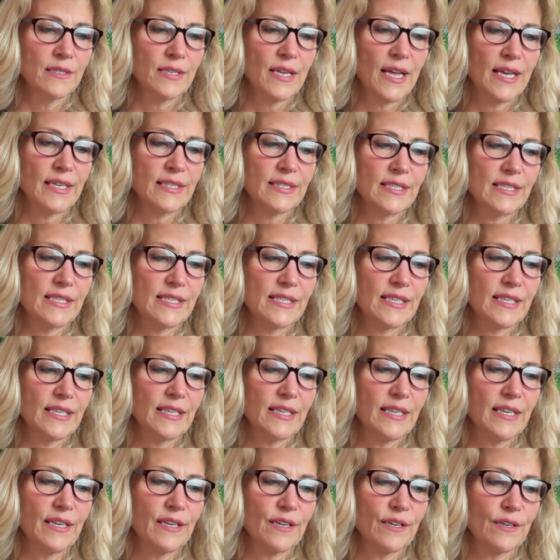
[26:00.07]
and see
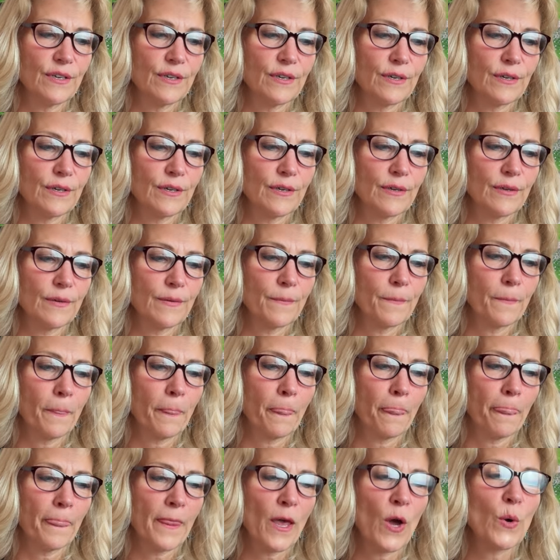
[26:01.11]
here.
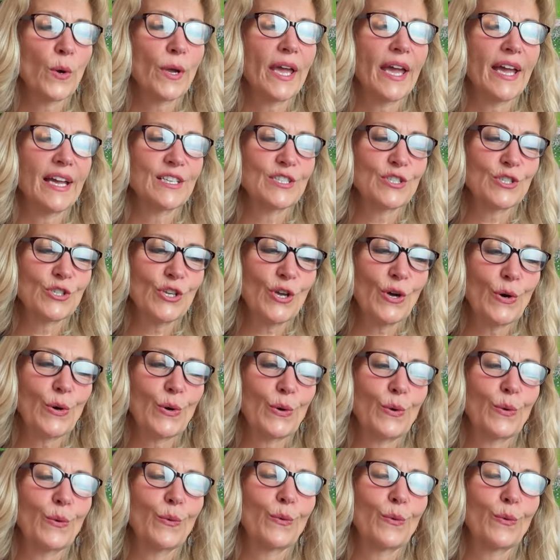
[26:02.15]
Okay, so